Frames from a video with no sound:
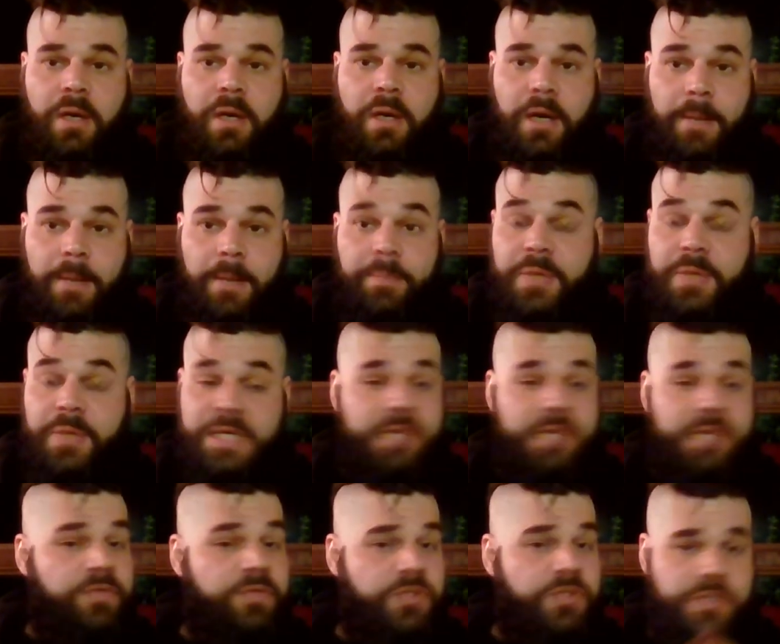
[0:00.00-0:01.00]
But
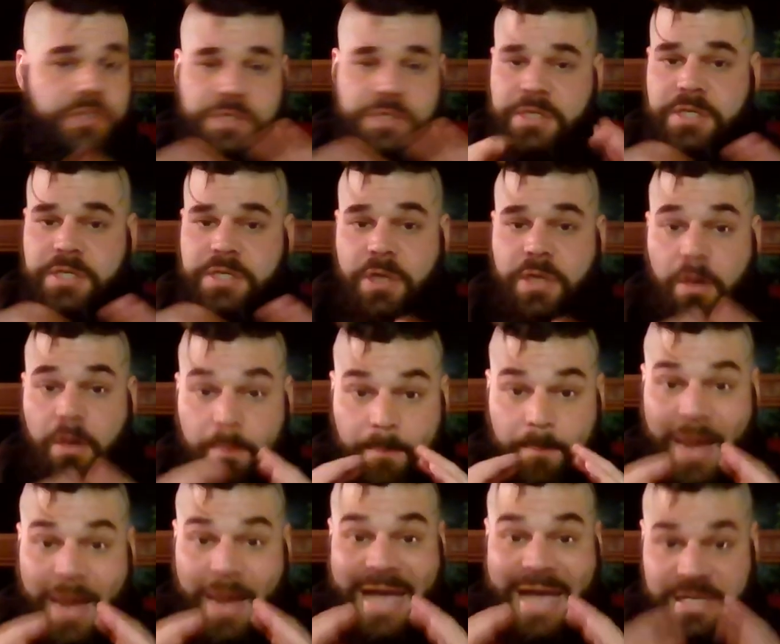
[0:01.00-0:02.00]
even just CTR
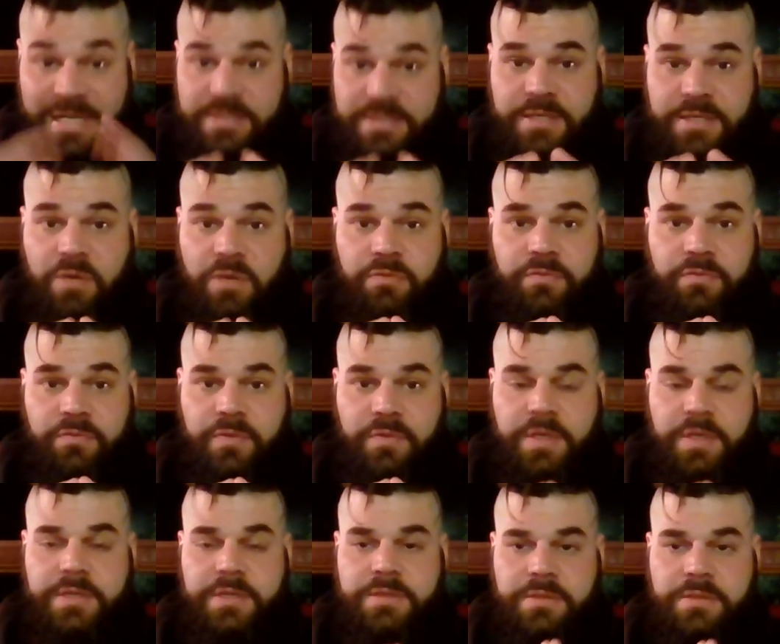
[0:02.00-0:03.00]
by itself
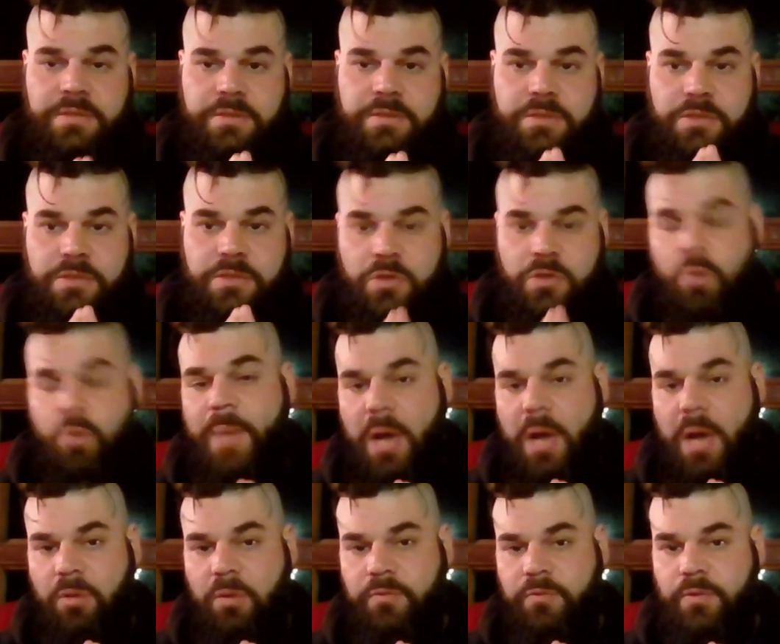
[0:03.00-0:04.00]
is so
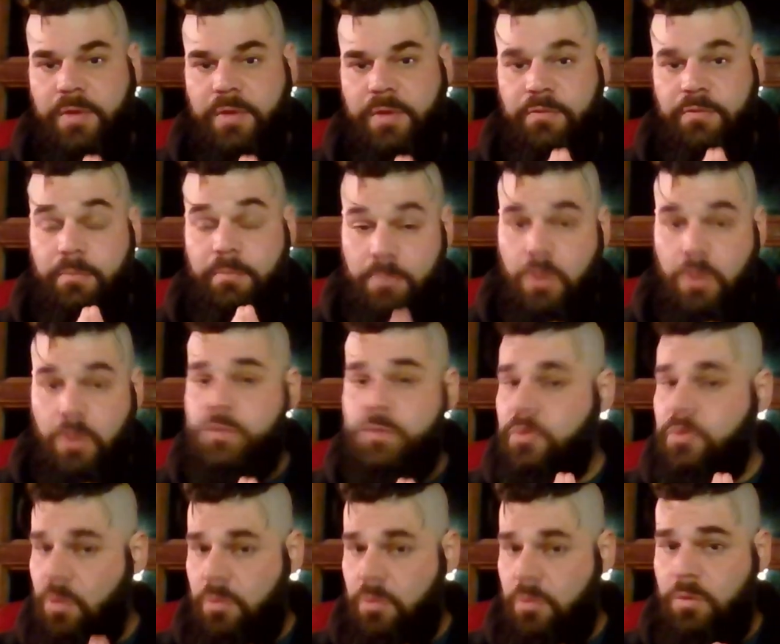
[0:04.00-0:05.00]
powerful that for
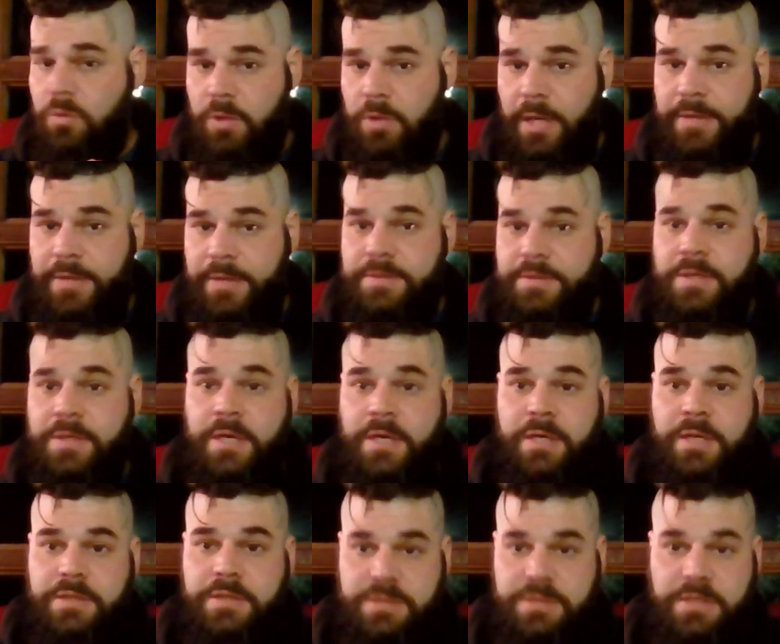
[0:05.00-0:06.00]
most local clients,
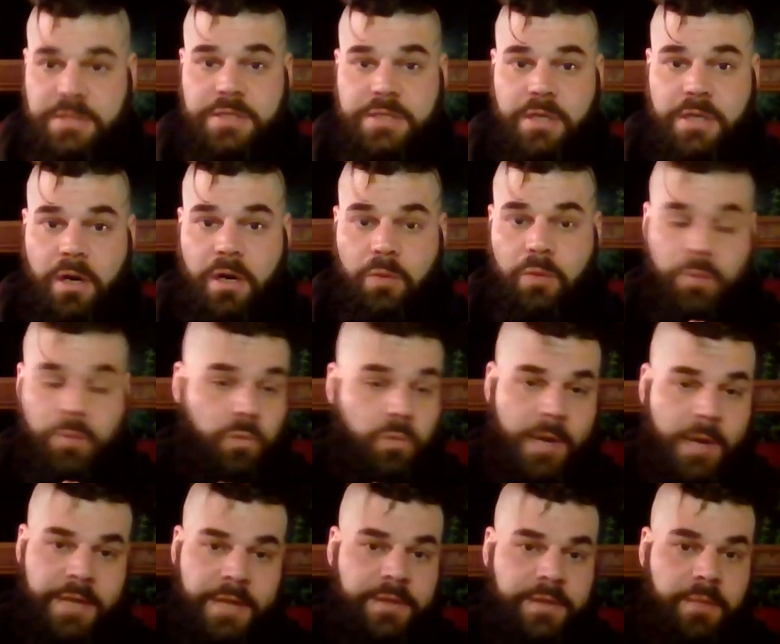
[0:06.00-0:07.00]
CTR will
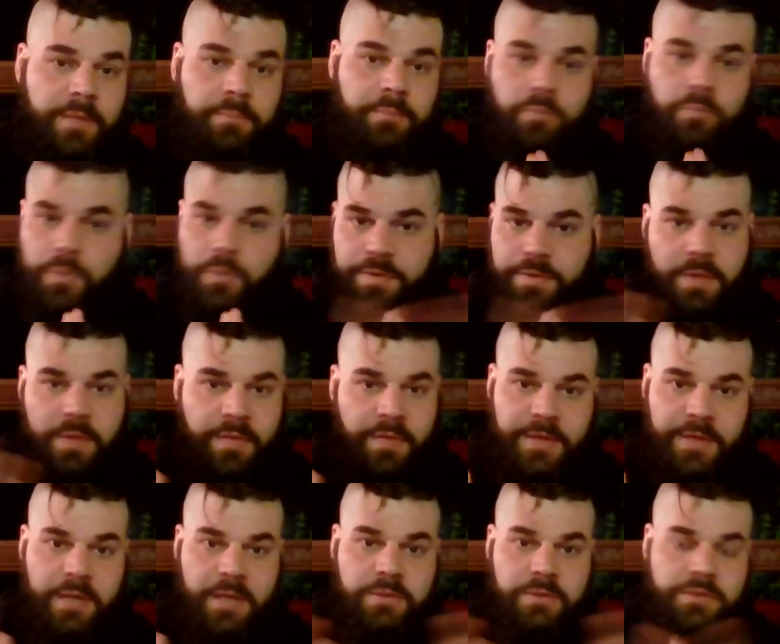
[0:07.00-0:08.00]
rank them with
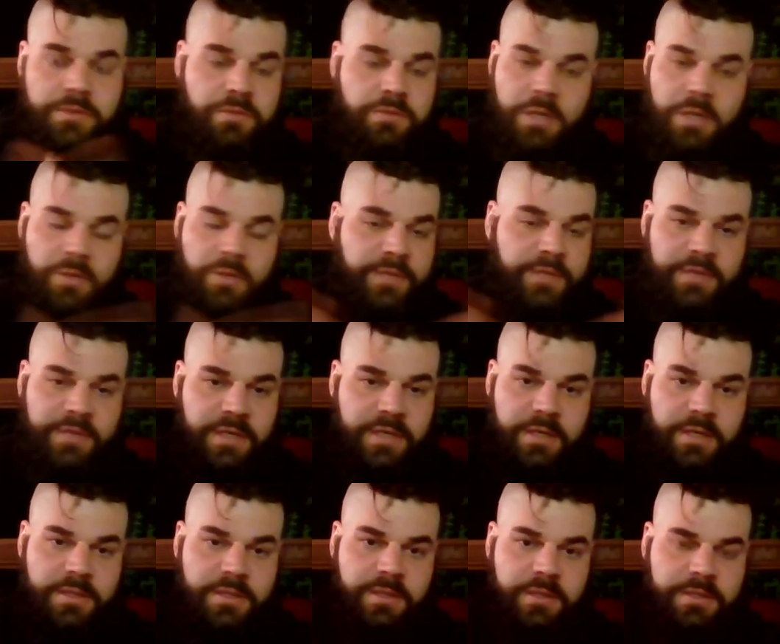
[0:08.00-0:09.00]
nothing else. You don't even
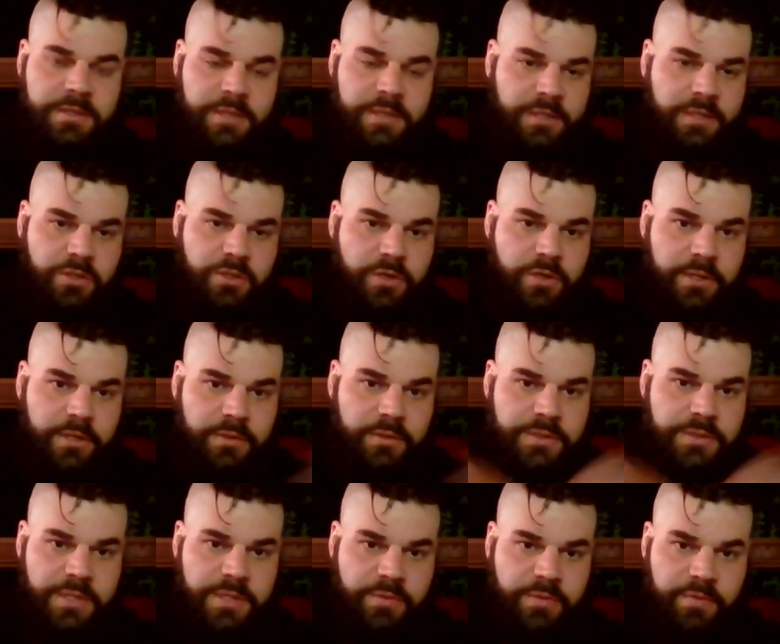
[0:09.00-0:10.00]
need it. It's like a dirty little
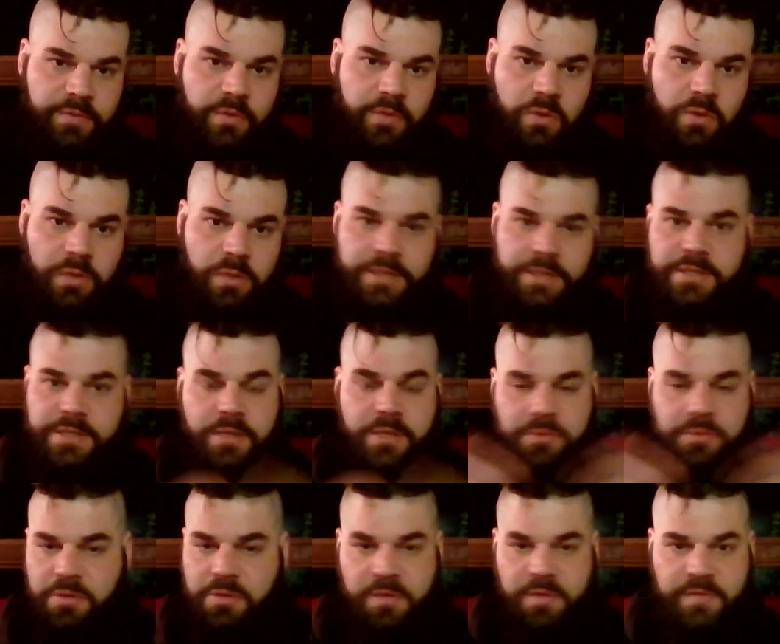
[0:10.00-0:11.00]
secret of local
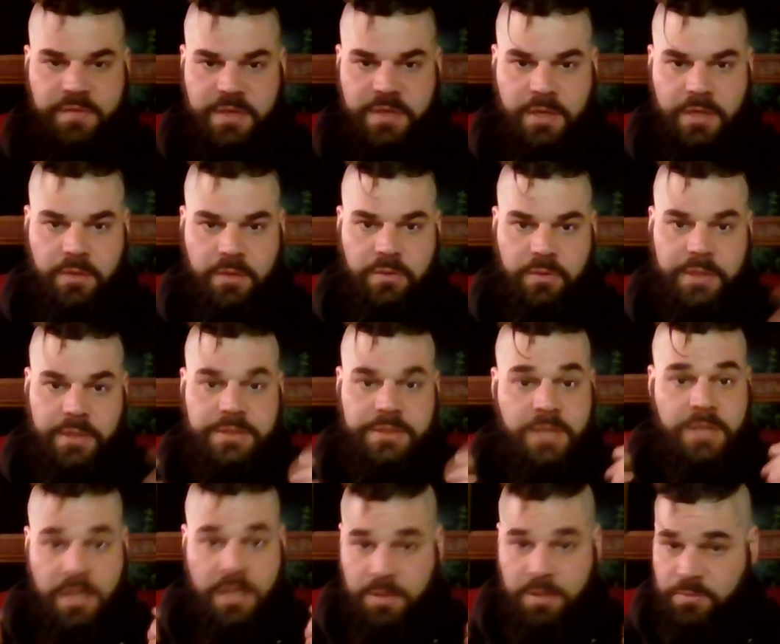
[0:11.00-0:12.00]
SEO. You don't even need other
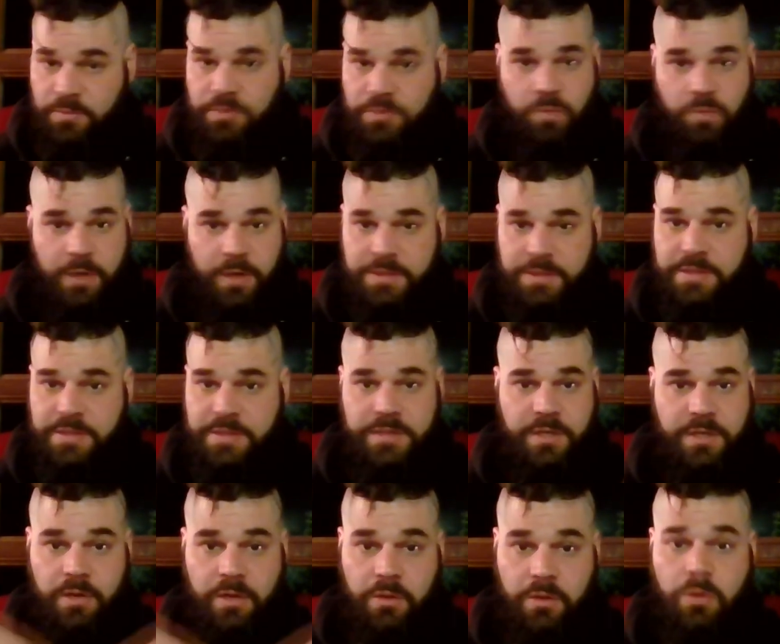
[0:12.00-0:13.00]
links. Just running
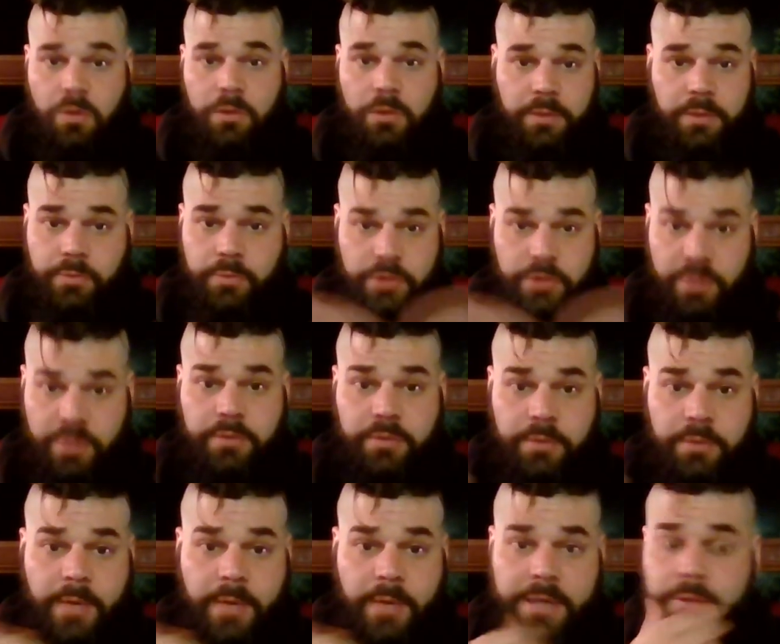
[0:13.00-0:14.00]
CTR locally will
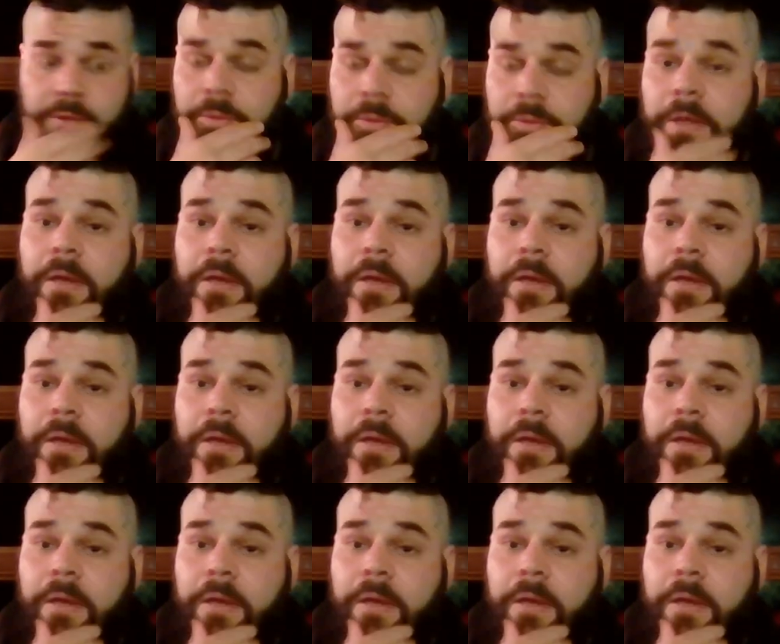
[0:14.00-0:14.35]
generally rank you.